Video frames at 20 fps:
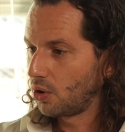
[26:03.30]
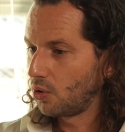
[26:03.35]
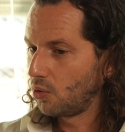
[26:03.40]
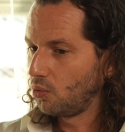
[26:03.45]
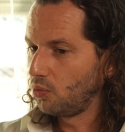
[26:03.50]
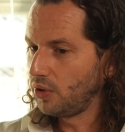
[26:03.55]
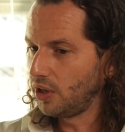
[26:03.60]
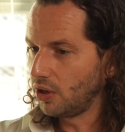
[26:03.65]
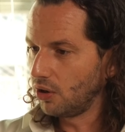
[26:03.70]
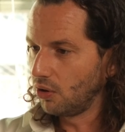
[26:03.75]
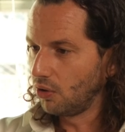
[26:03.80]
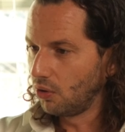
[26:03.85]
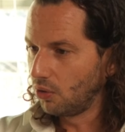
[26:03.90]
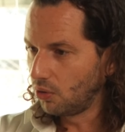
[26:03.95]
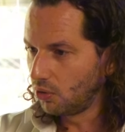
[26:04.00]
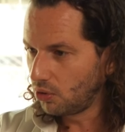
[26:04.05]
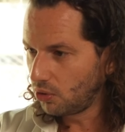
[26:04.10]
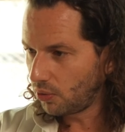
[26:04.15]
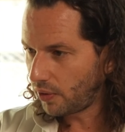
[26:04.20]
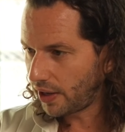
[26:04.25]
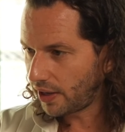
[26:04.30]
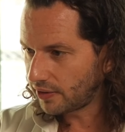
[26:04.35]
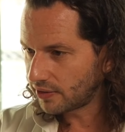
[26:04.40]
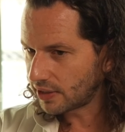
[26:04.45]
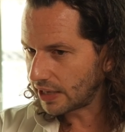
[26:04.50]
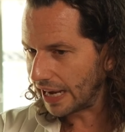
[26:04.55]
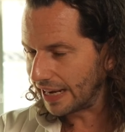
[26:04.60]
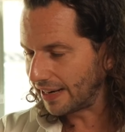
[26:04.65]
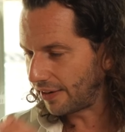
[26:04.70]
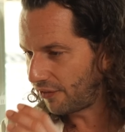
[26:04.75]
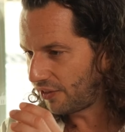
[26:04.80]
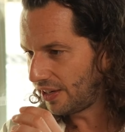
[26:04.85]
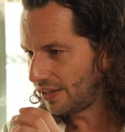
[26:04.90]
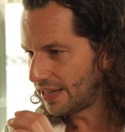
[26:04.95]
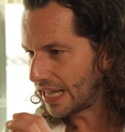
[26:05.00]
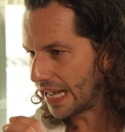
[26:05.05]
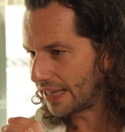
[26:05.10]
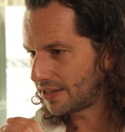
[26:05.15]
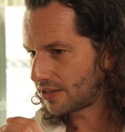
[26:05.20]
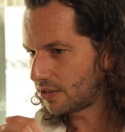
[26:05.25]
we always, and I feel
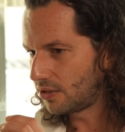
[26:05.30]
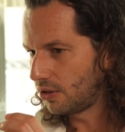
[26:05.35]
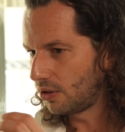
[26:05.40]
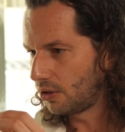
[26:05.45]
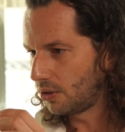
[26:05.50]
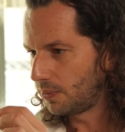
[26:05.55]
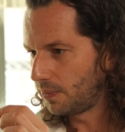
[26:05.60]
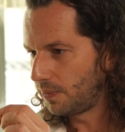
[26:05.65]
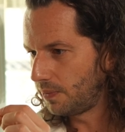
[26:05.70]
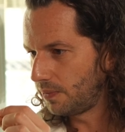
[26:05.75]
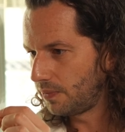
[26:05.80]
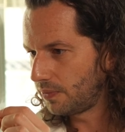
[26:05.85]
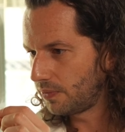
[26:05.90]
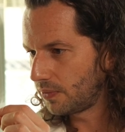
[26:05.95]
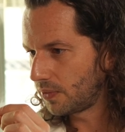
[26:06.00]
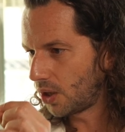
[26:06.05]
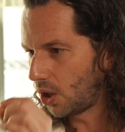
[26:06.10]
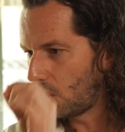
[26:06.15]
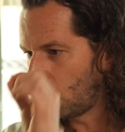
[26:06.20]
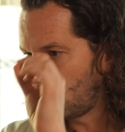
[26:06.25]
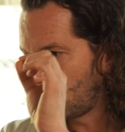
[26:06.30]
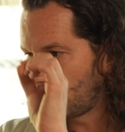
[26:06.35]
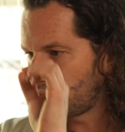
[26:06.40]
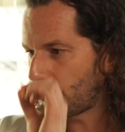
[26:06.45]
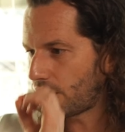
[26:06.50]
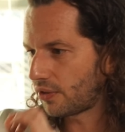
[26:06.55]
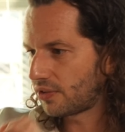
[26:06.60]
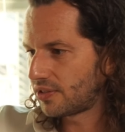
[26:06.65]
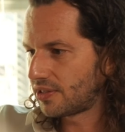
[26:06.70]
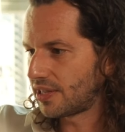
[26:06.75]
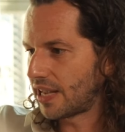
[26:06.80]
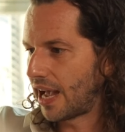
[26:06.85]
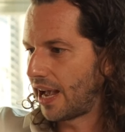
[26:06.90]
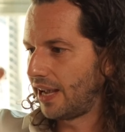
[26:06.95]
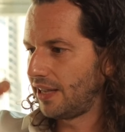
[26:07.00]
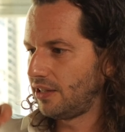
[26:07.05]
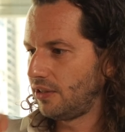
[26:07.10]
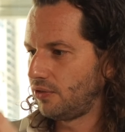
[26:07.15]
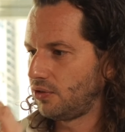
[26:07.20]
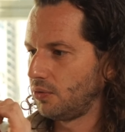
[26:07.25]
that's the other
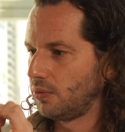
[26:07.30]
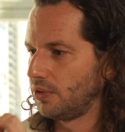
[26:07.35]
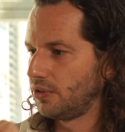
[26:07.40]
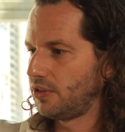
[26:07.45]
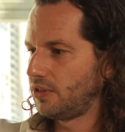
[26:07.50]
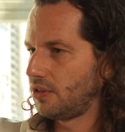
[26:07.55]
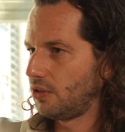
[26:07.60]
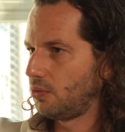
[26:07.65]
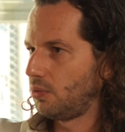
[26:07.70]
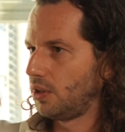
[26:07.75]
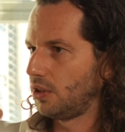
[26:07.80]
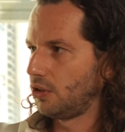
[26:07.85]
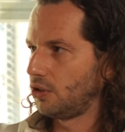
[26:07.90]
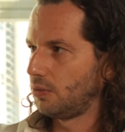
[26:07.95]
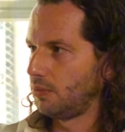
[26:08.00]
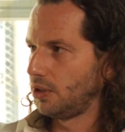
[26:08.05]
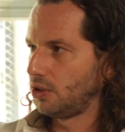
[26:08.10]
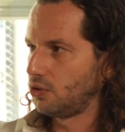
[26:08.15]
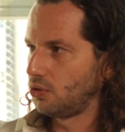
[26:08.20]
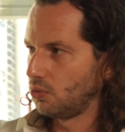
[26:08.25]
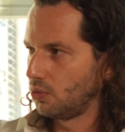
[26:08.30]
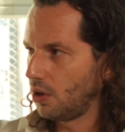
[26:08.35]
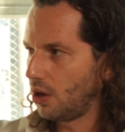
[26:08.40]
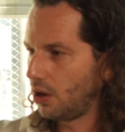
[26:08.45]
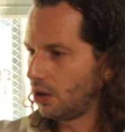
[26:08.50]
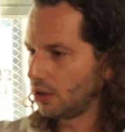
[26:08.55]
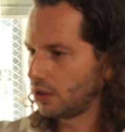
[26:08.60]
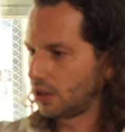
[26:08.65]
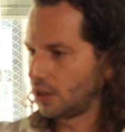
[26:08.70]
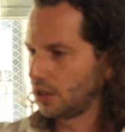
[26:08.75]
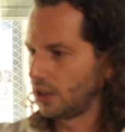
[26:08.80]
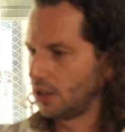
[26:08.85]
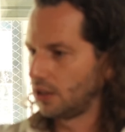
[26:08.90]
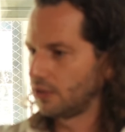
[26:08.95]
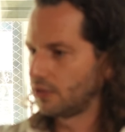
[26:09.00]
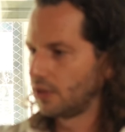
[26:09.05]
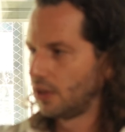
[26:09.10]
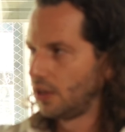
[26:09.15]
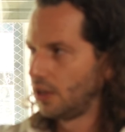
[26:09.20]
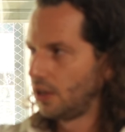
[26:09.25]
side, if you want disagree and commit to work,
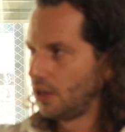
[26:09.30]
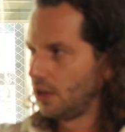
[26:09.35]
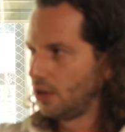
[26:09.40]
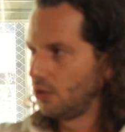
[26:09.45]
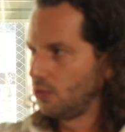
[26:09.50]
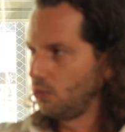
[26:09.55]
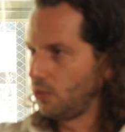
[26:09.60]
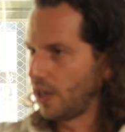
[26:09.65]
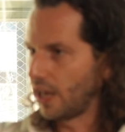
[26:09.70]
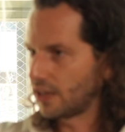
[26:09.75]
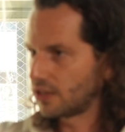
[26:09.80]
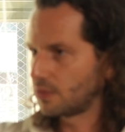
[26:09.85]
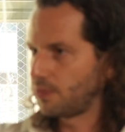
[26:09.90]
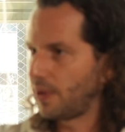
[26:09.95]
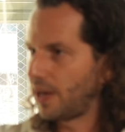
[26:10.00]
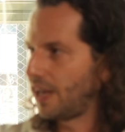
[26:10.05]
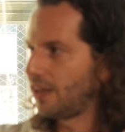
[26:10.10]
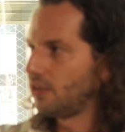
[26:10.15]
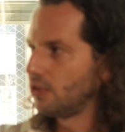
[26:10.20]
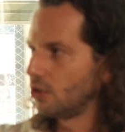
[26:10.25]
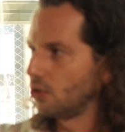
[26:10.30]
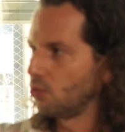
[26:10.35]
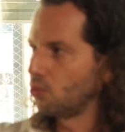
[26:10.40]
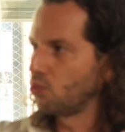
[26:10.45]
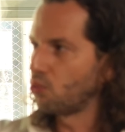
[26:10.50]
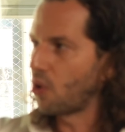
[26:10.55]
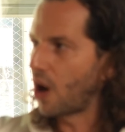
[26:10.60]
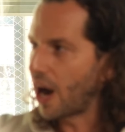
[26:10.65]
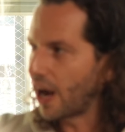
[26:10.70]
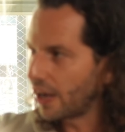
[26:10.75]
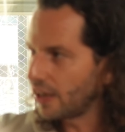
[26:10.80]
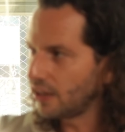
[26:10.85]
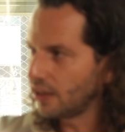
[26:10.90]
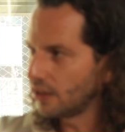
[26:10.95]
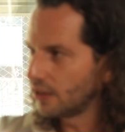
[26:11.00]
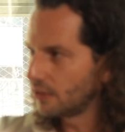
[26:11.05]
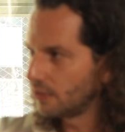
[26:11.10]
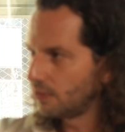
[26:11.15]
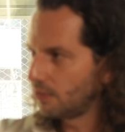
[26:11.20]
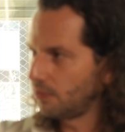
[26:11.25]
is we explain the why
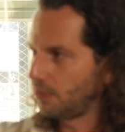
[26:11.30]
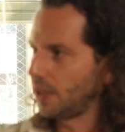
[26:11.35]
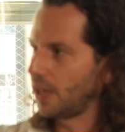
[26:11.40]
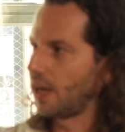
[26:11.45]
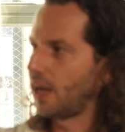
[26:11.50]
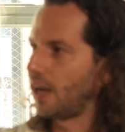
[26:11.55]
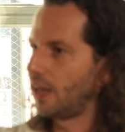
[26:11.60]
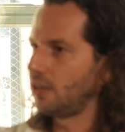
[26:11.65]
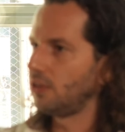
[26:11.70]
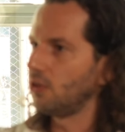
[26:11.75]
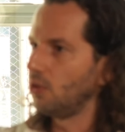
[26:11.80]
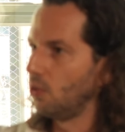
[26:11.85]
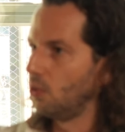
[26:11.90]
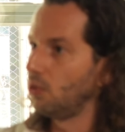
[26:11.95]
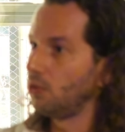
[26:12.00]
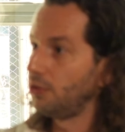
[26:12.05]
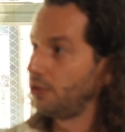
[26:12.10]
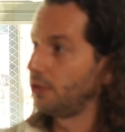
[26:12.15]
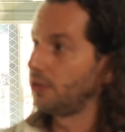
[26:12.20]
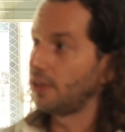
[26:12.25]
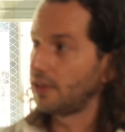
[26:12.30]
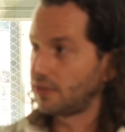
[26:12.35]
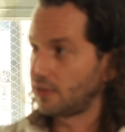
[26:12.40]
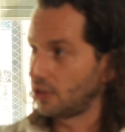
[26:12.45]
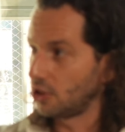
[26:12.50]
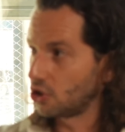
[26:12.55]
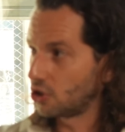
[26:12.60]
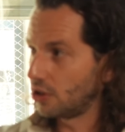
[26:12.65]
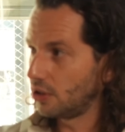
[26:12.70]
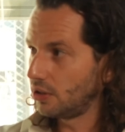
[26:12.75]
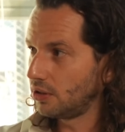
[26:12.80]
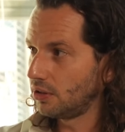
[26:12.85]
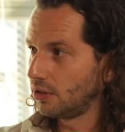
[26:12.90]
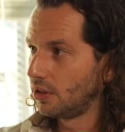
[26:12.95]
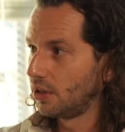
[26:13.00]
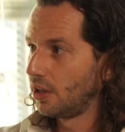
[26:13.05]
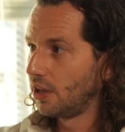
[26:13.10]
behind all the decision.